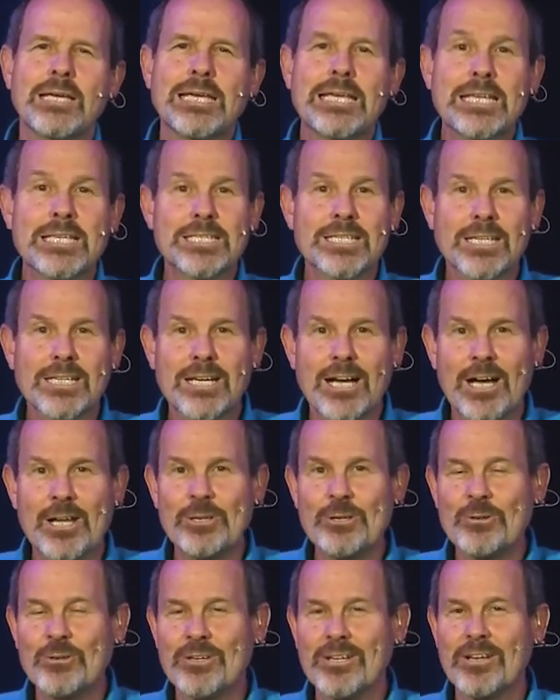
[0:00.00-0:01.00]
He is a
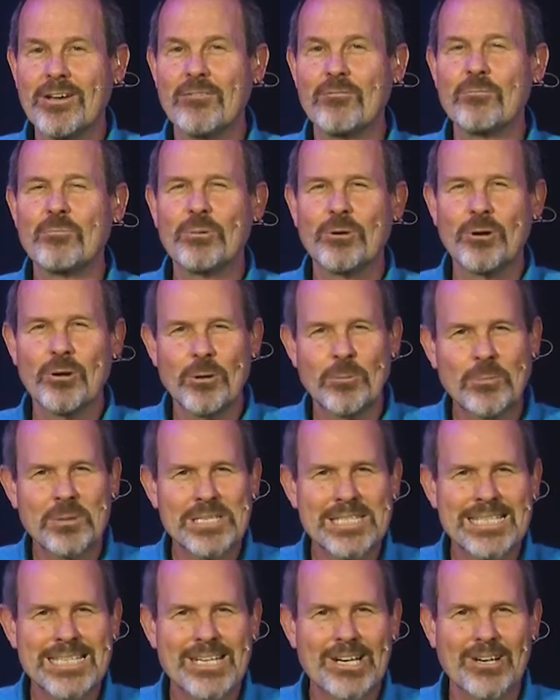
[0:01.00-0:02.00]
conduit of
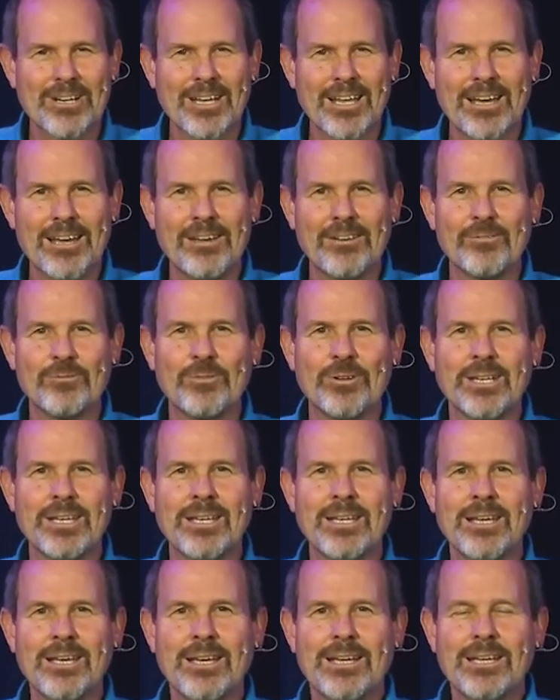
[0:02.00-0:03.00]
purpose in our life
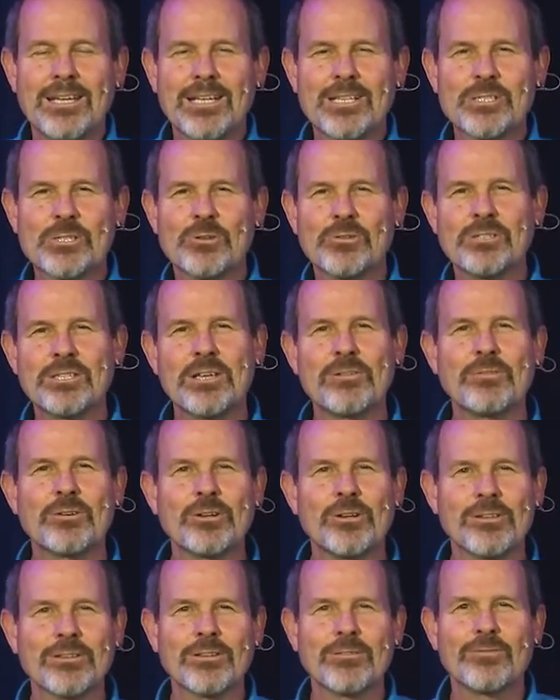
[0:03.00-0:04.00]
when it's so
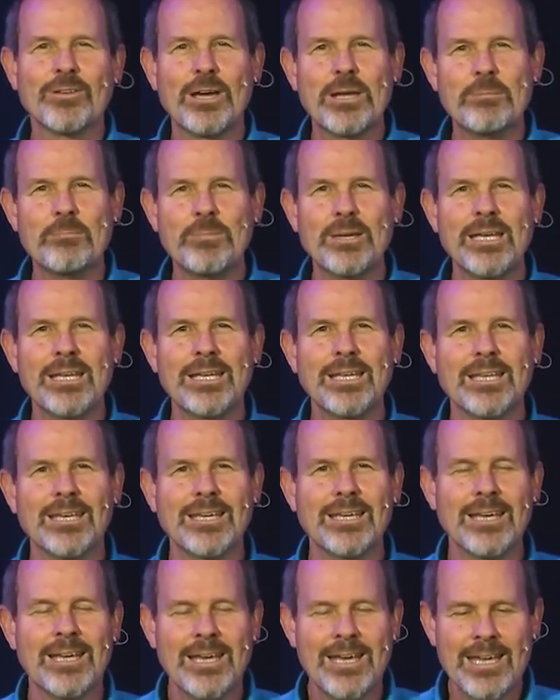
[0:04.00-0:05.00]
difficult to find
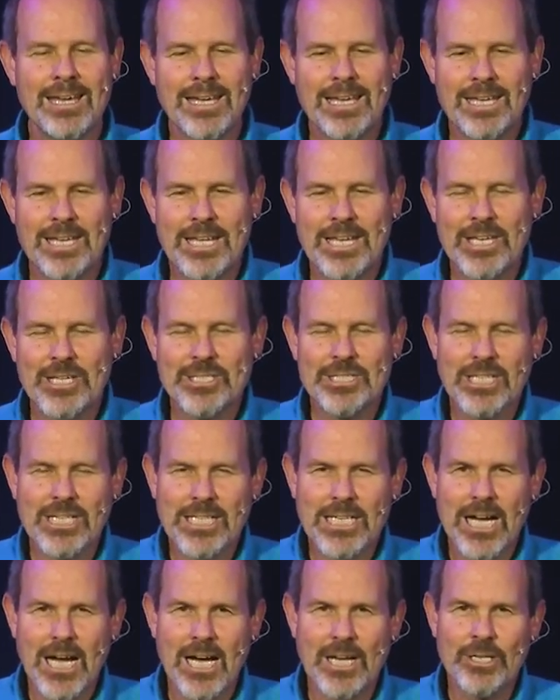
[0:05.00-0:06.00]
meaning. He, he is the
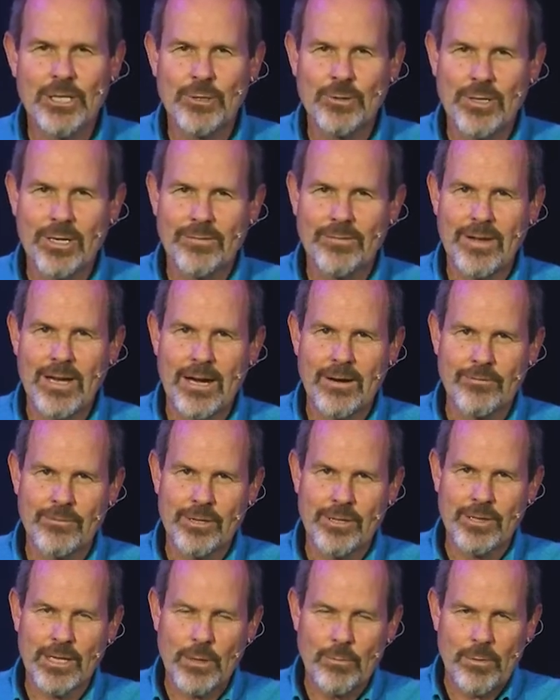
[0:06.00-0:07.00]
conduit of
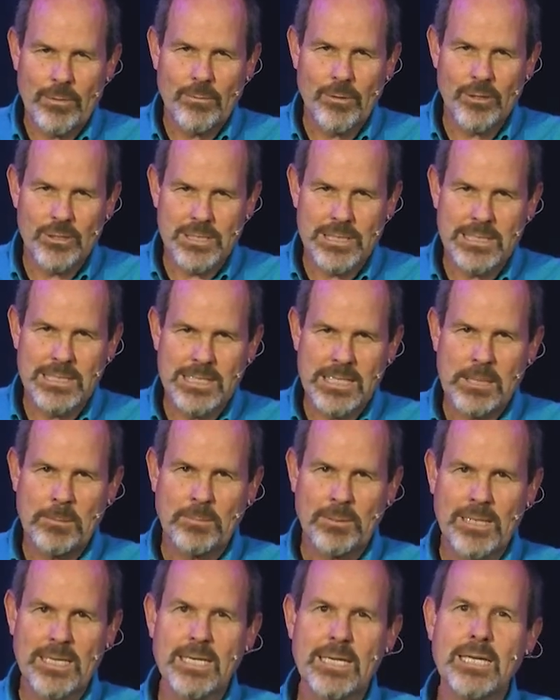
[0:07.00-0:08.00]
everything we most
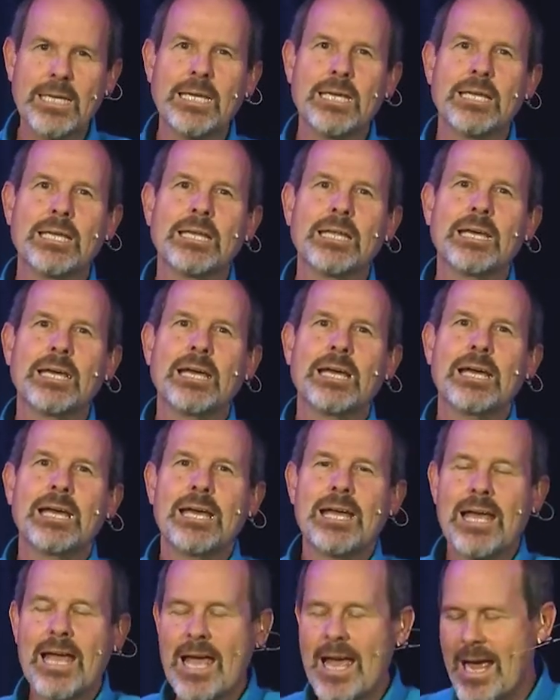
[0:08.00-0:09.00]
deeply need.
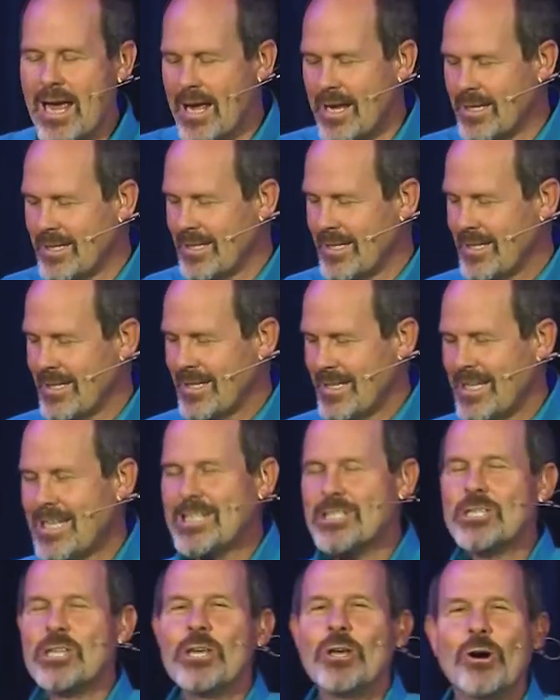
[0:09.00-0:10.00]
And
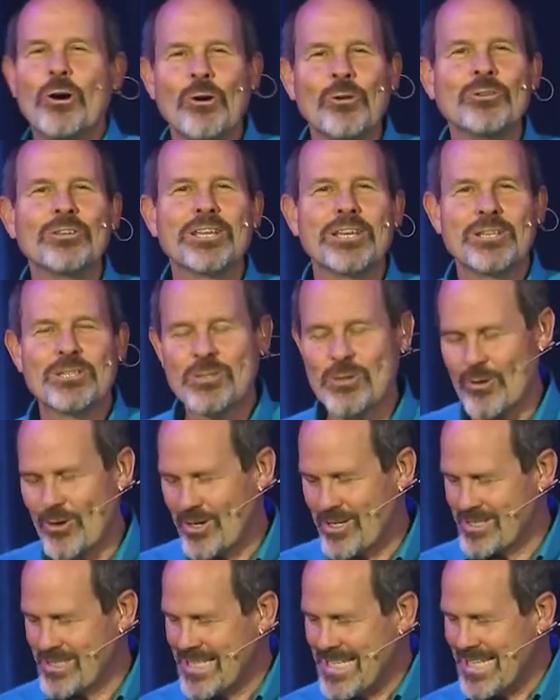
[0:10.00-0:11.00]
He's the only
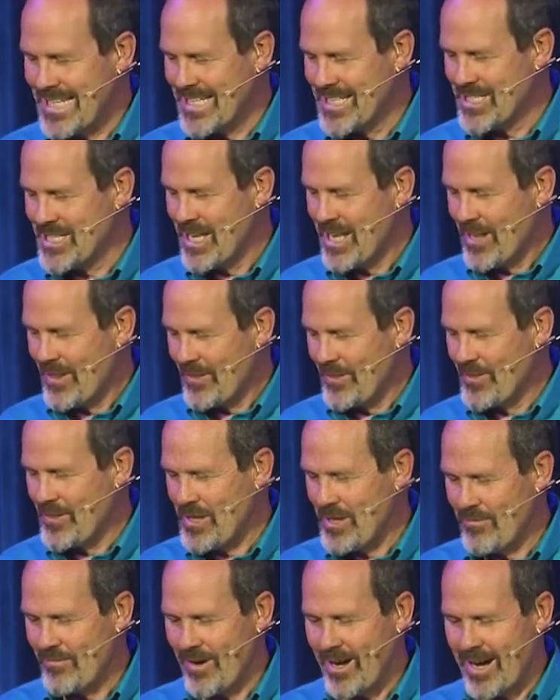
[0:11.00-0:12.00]
source, He is
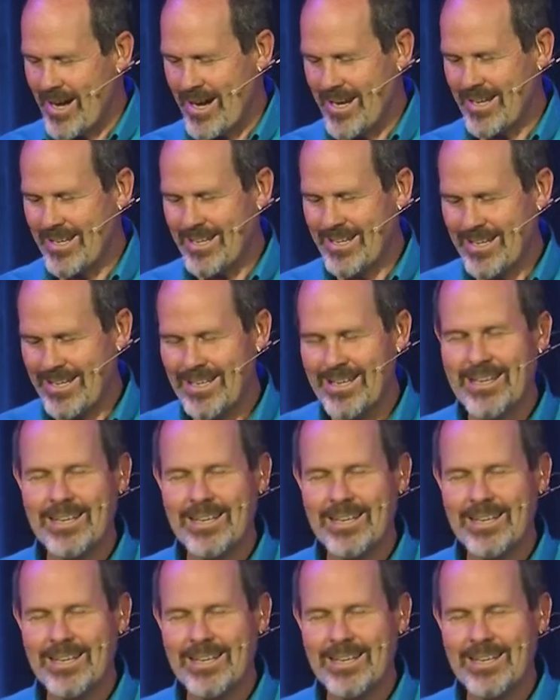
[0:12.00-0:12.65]
the vine.